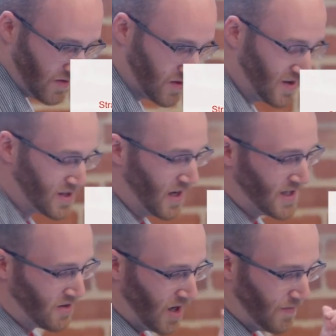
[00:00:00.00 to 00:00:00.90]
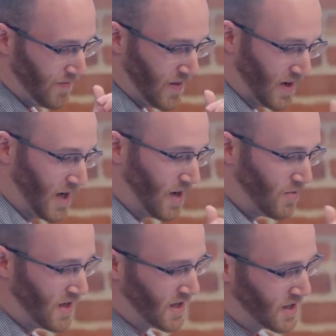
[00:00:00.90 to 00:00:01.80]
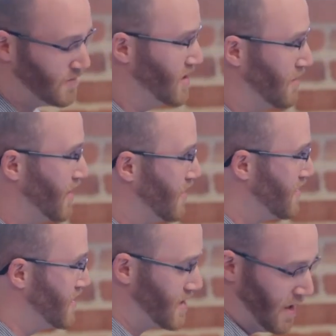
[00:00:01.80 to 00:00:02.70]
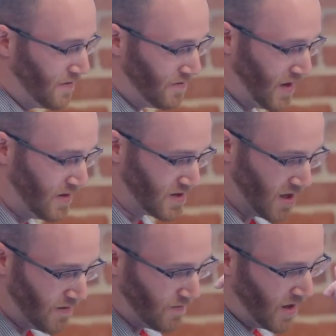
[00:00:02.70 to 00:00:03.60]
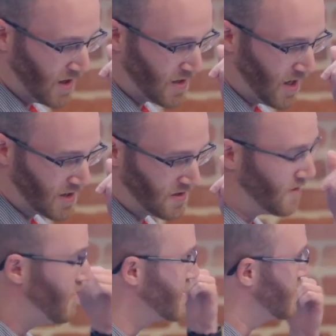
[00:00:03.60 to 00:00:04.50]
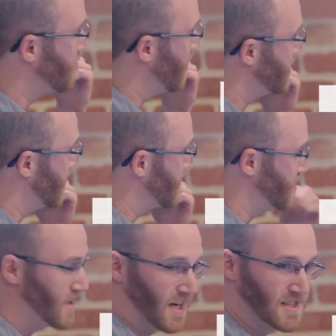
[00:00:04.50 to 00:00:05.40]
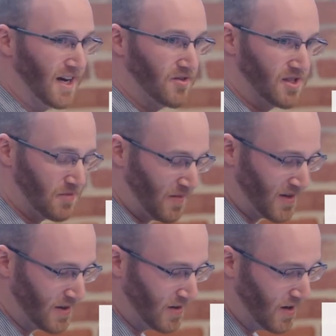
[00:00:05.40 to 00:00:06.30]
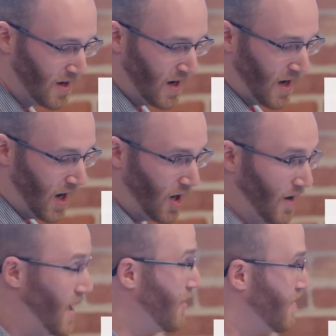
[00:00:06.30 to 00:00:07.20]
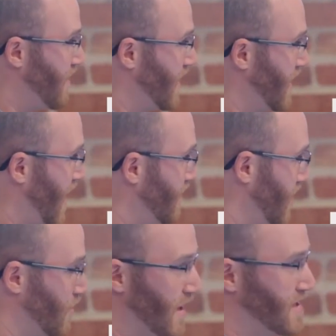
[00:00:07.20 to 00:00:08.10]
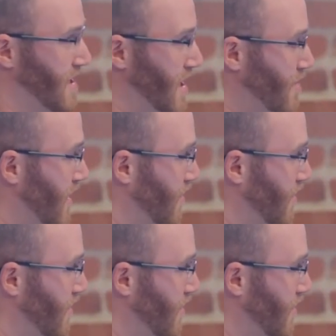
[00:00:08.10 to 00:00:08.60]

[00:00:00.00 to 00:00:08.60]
So these slides are up, the GitHub project's up so you can play with this stuff. And there's some docs to the Resque project to kind of see how it's implemented. And now we finally have a good way to send email.